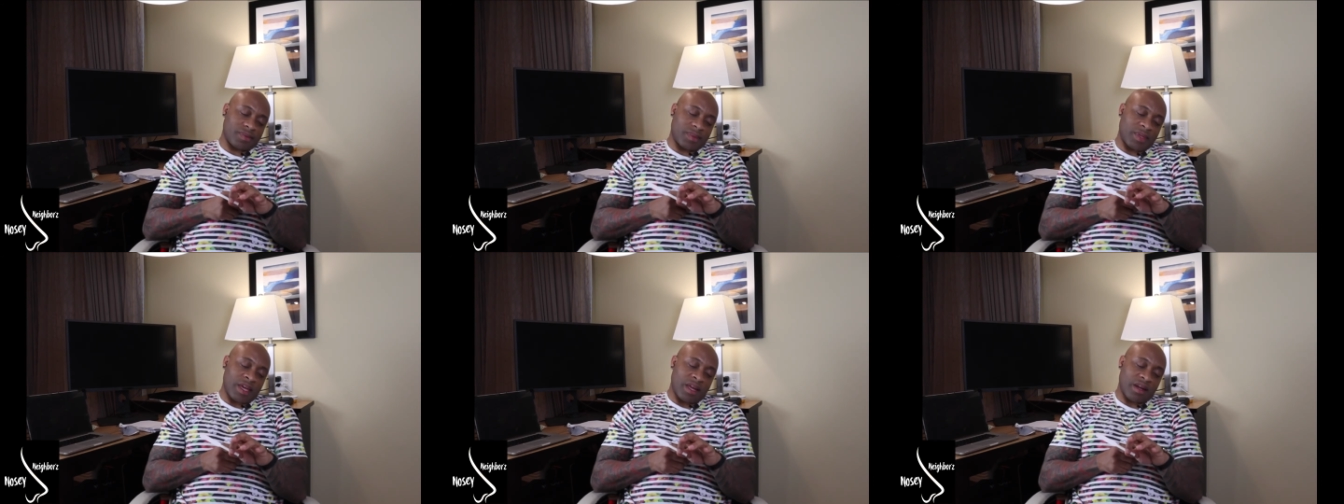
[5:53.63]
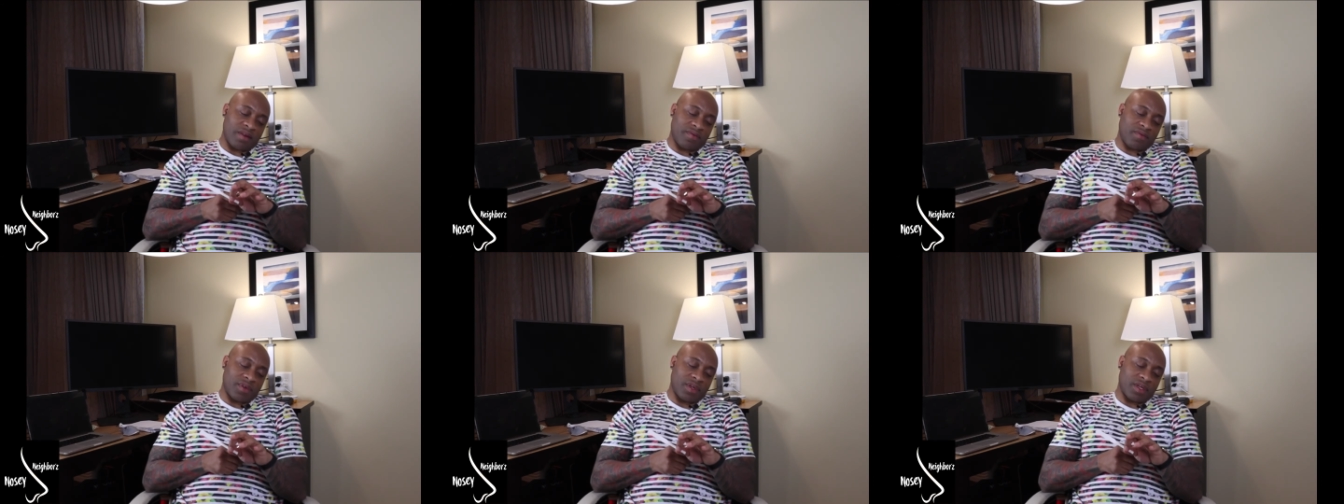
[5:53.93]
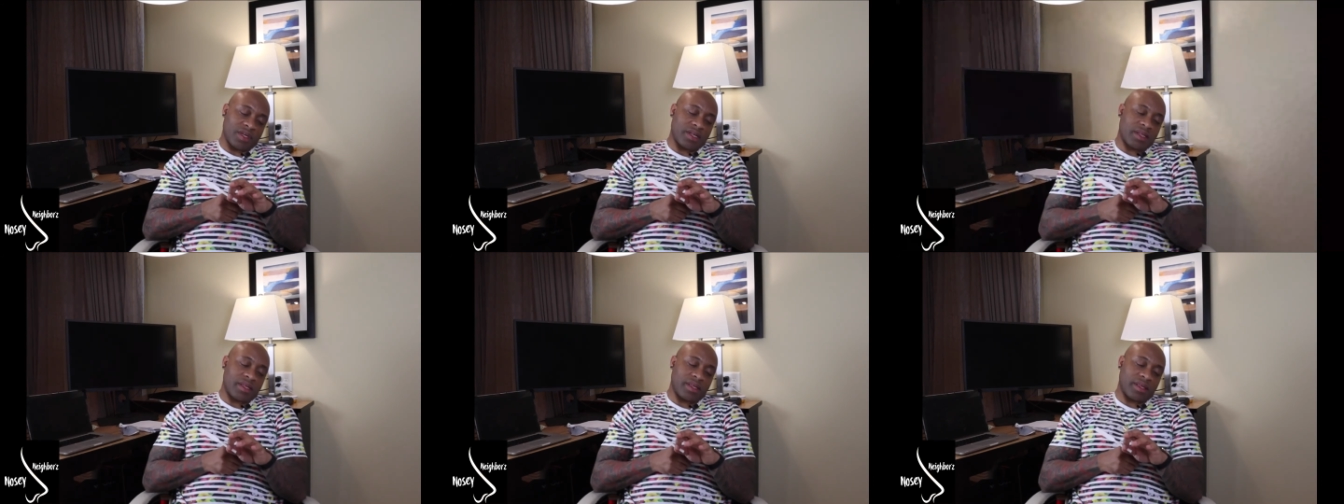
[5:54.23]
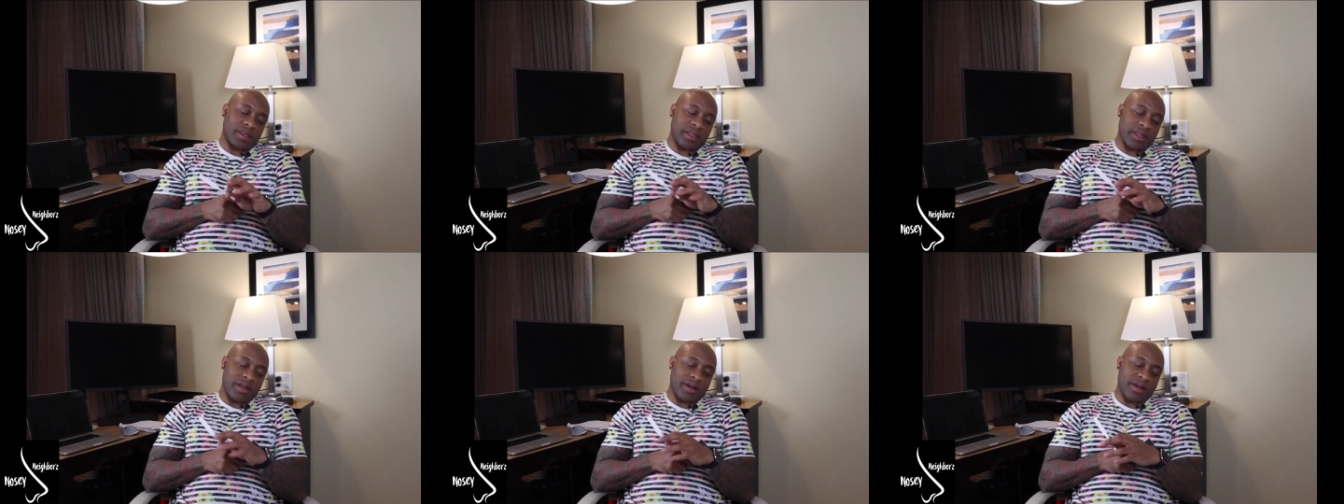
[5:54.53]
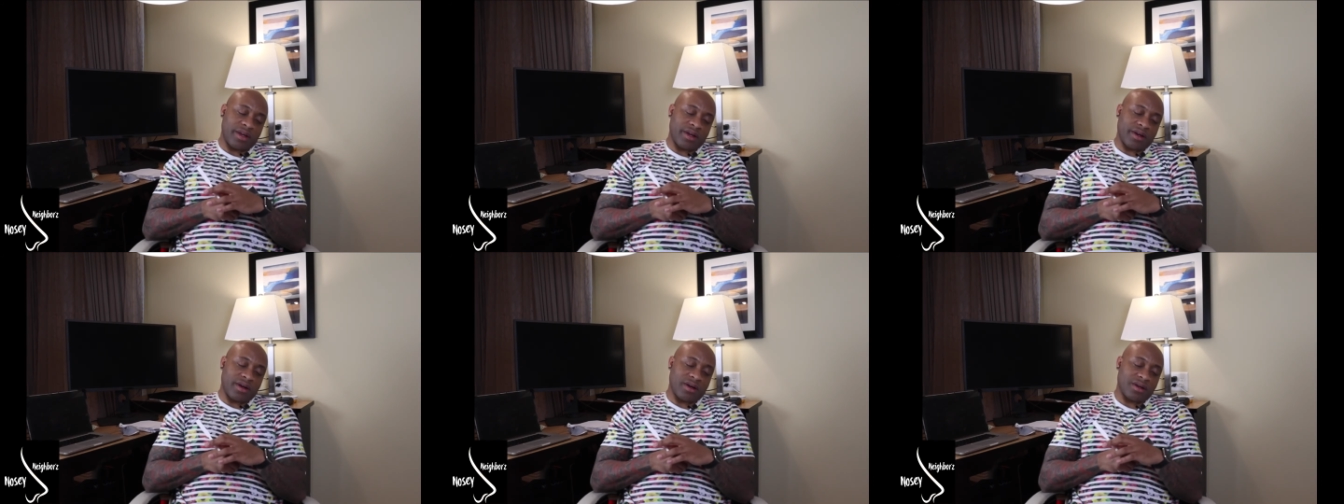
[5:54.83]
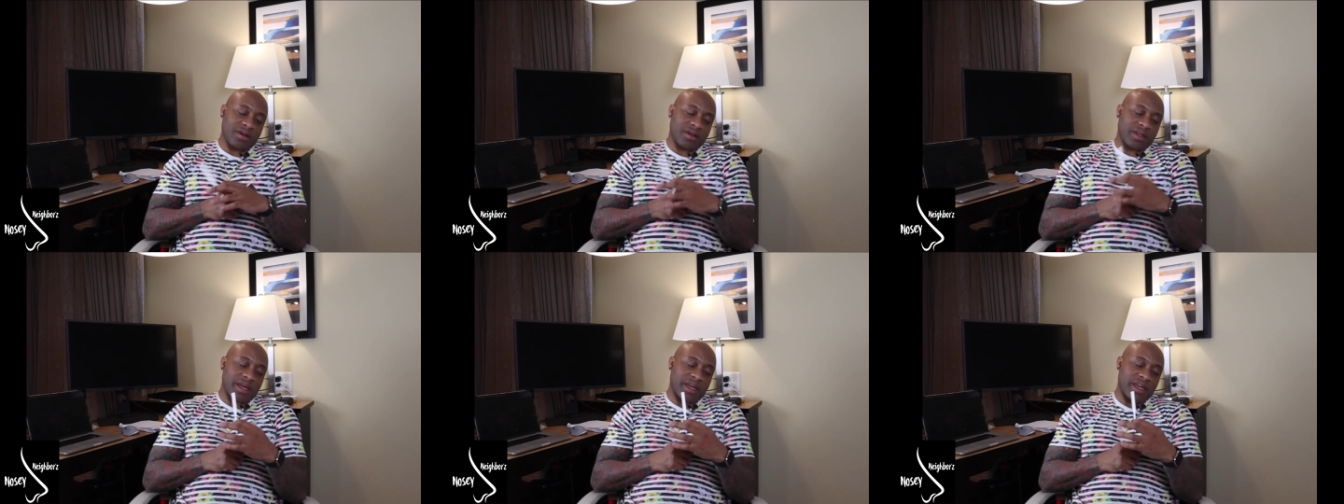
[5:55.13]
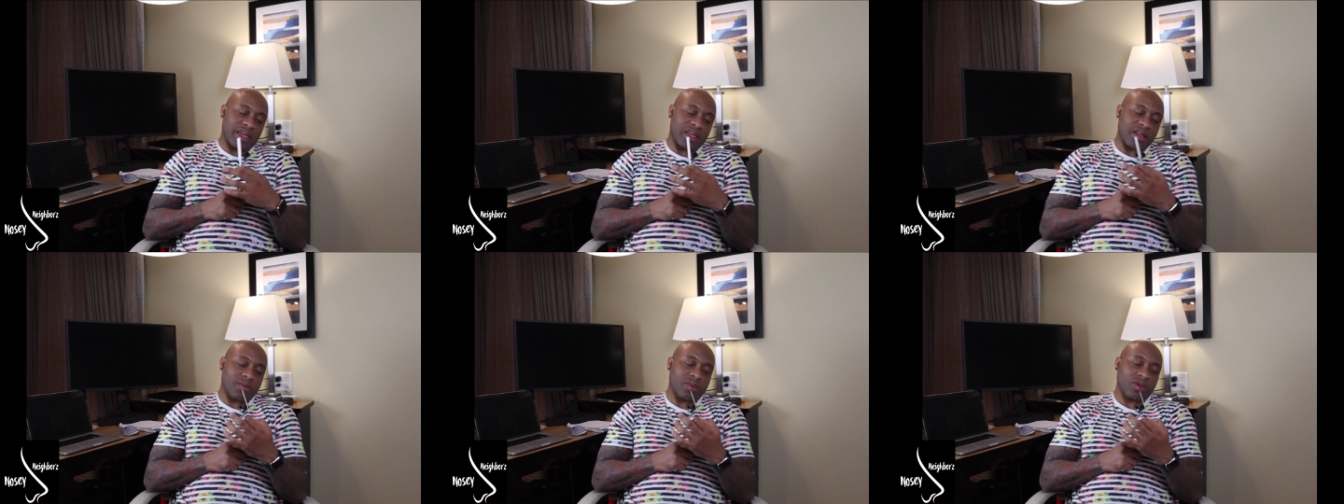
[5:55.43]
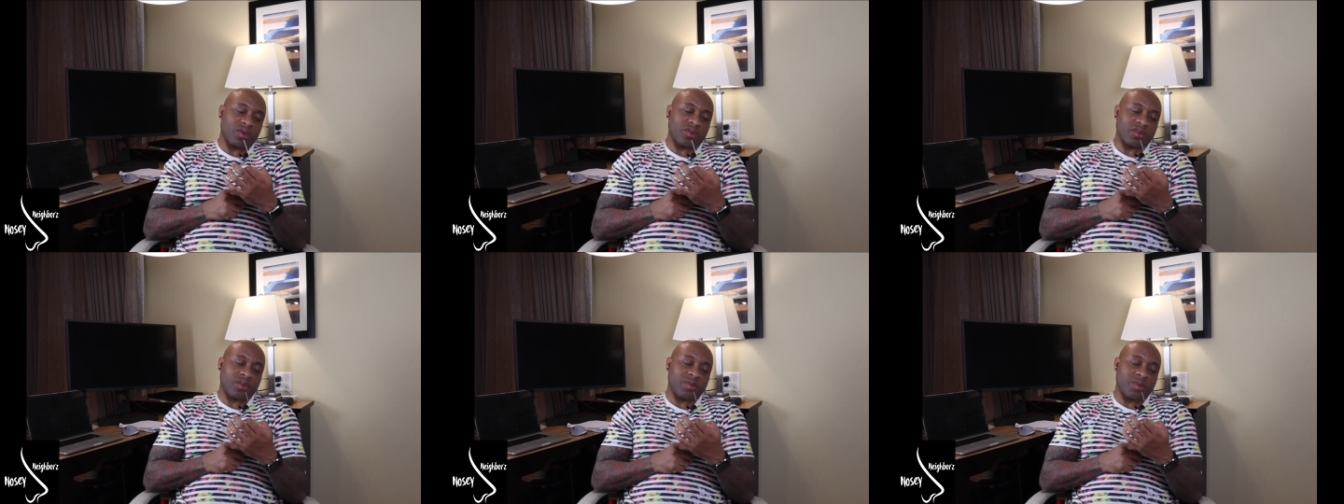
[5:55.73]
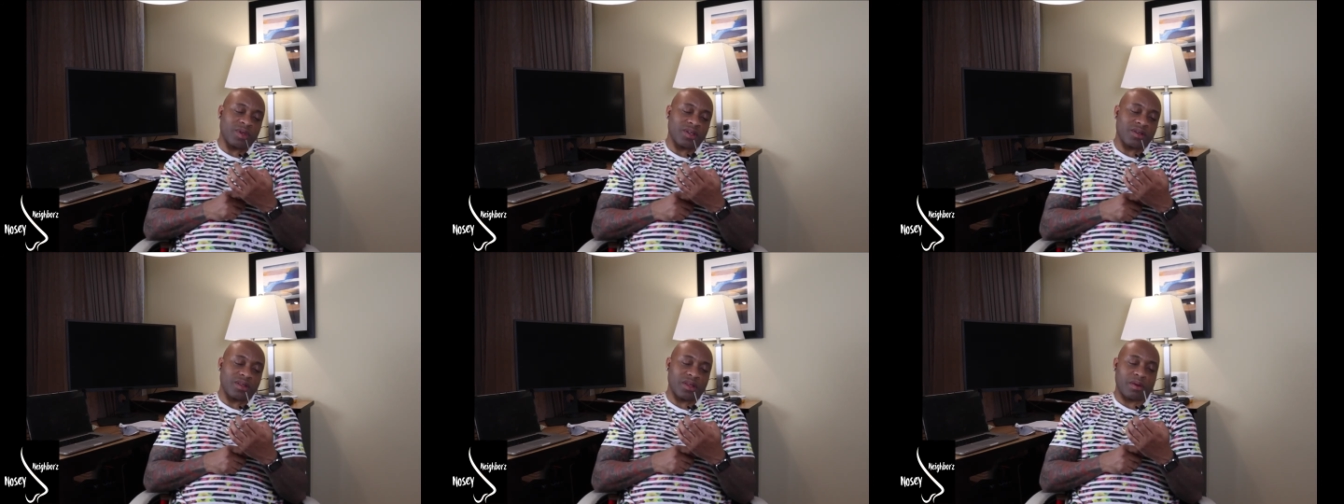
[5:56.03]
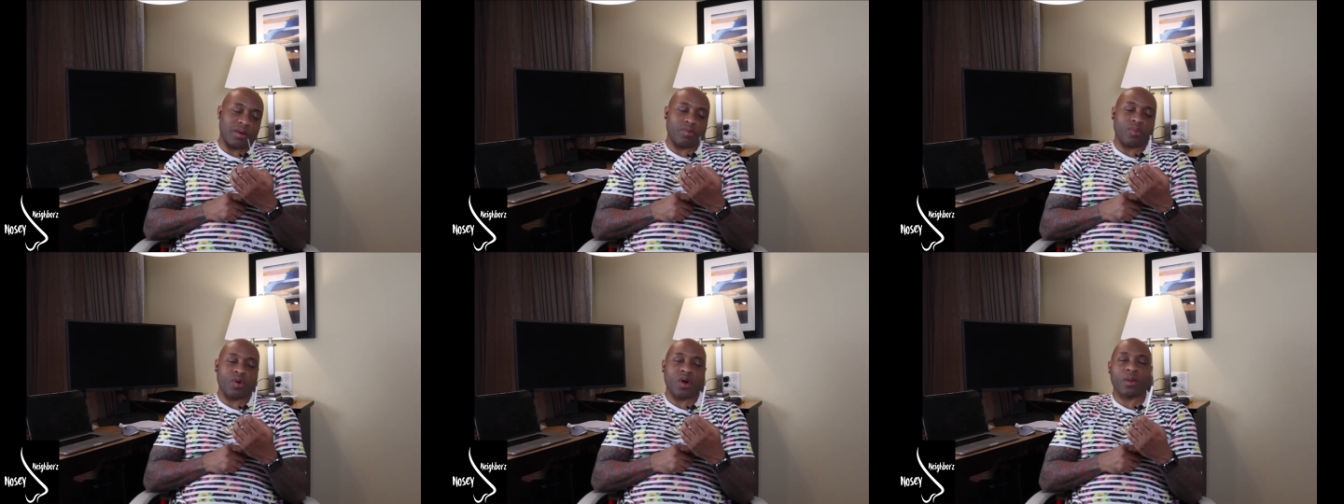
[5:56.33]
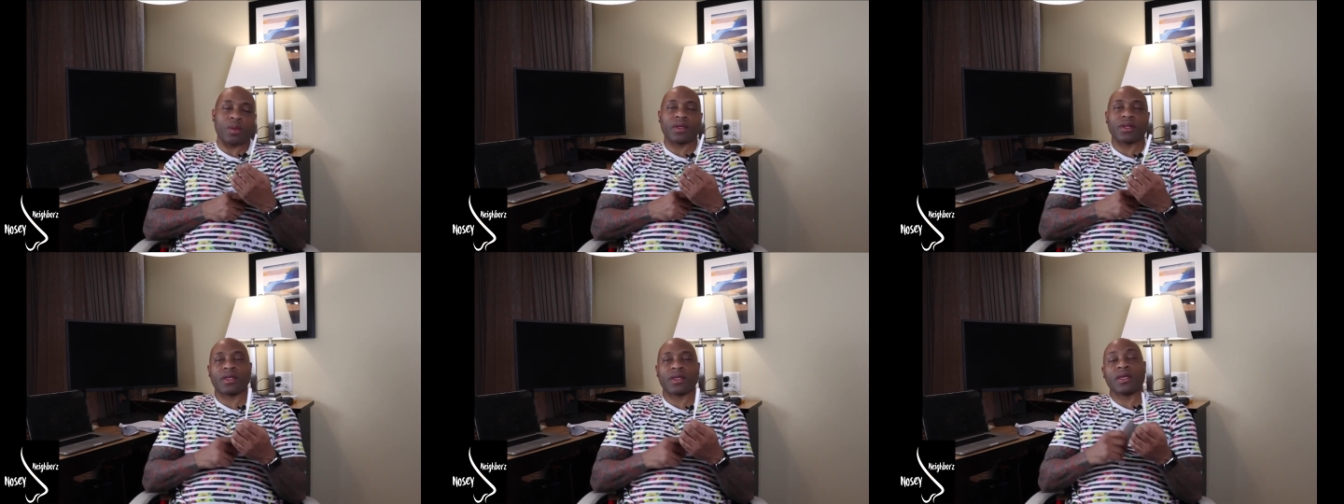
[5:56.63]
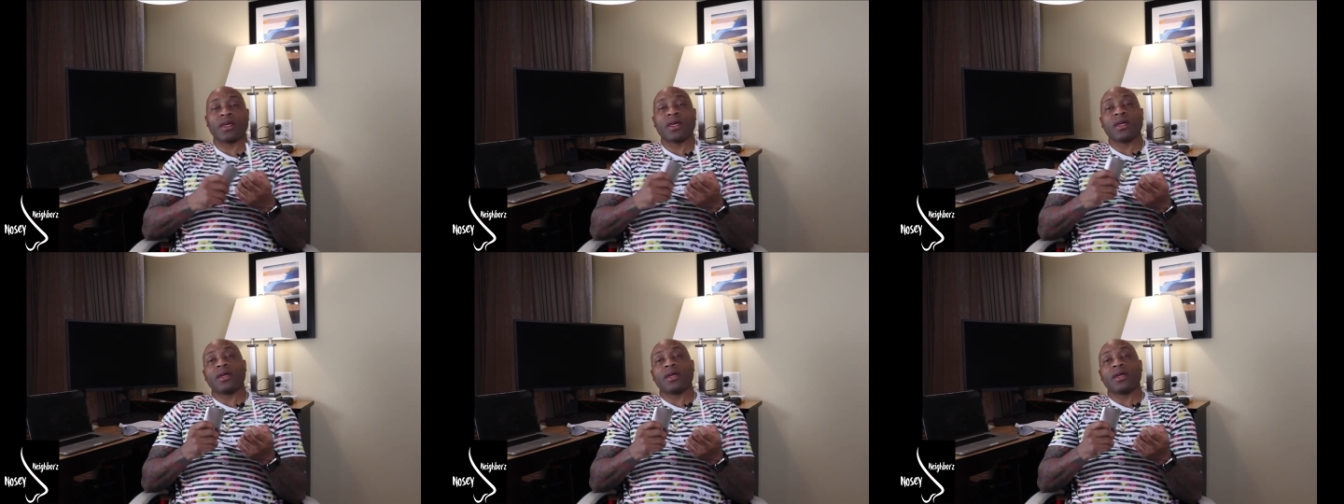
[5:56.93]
kind of a linear like chemical smell that probably